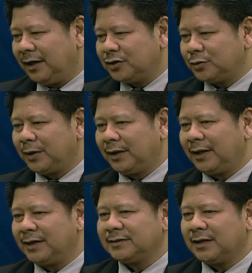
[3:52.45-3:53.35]
as
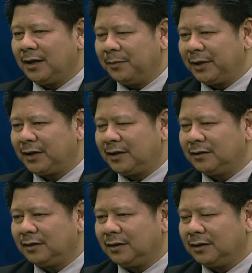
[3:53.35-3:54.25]
well as
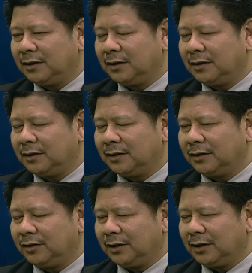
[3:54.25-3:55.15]
making
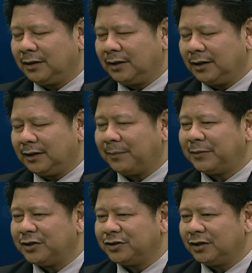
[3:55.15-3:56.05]
the
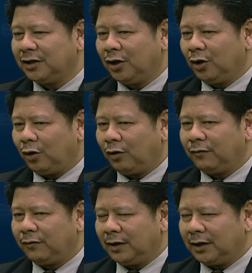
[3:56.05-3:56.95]
adaptation
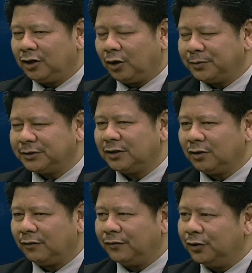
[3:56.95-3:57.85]
of
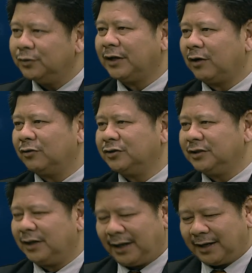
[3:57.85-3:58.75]
adoption of new
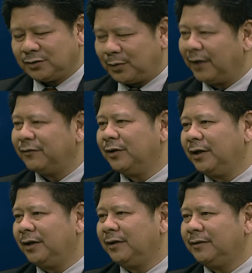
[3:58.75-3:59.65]
technology as we have today.